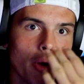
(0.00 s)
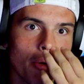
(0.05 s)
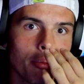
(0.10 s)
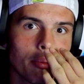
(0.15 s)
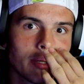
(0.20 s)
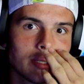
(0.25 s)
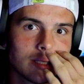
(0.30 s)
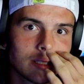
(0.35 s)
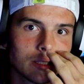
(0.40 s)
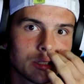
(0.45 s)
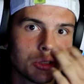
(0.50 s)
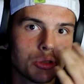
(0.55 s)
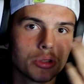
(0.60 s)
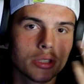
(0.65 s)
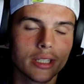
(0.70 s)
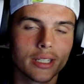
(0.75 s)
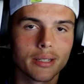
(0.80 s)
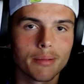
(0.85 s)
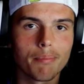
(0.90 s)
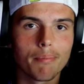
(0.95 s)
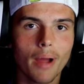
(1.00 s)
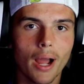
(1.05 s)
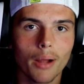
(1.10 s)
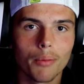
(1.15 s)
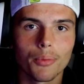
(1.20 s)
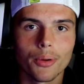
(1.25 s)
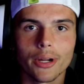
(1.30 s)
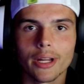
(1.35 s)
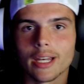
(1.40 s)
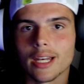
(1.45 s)
everybody's just using
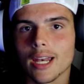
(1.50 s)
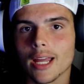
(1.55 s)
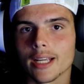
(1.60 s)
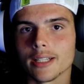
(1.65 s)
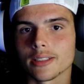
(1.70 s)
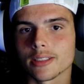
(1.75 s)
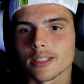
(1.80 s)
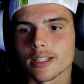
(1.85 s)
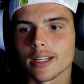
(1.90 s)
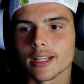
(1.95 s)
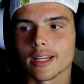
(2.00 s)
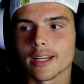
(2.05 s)
magma and light,